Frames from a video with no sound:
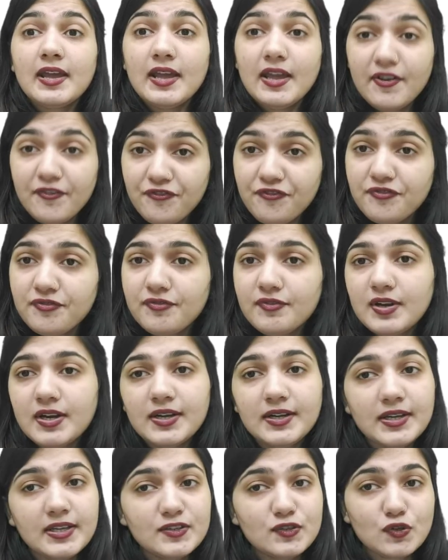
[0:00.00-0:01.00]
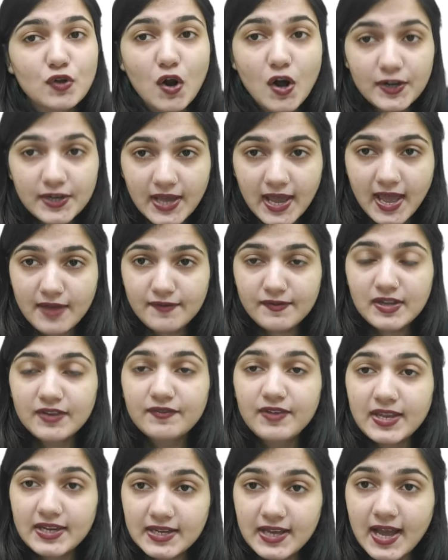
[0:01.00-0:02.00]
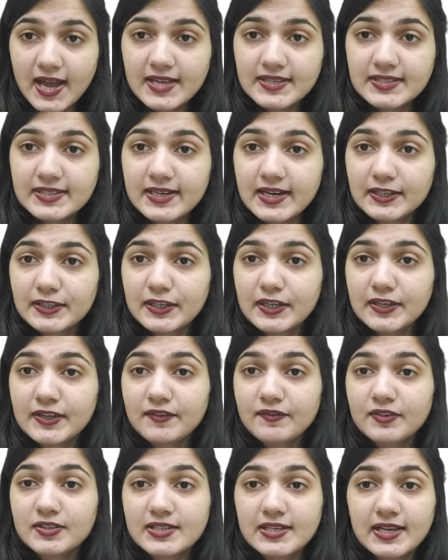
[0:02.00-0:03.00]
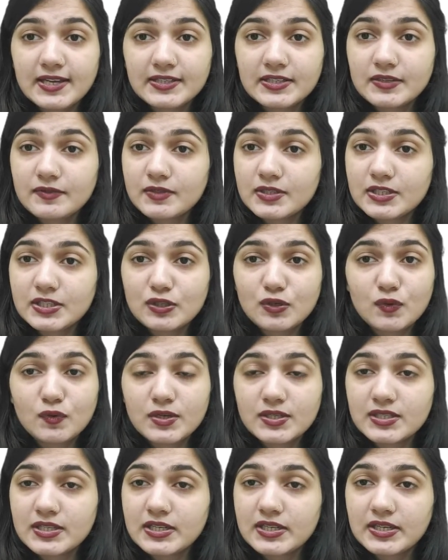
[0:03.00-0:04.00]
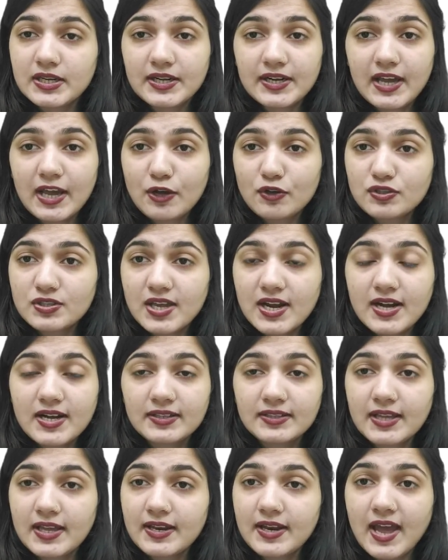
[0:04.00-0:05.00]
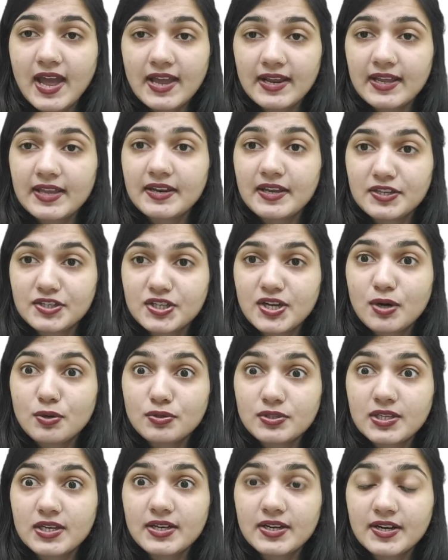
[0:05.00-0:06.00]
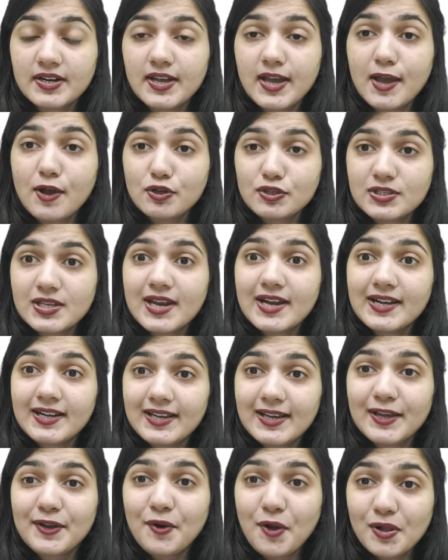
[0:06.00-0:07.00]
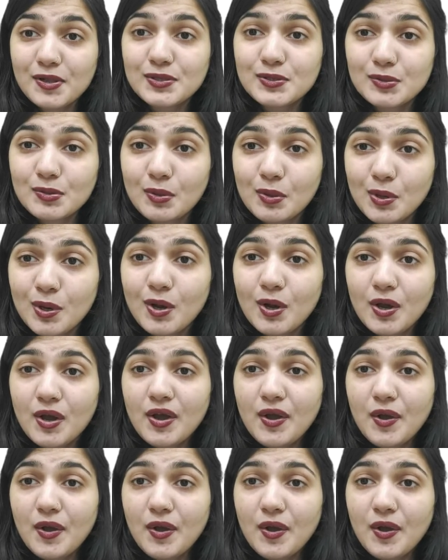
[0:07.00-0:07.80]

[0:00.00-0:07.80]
If it is not having very high selecti selectivity over silicon dioxide, then I can etch out silicon dioxide layer also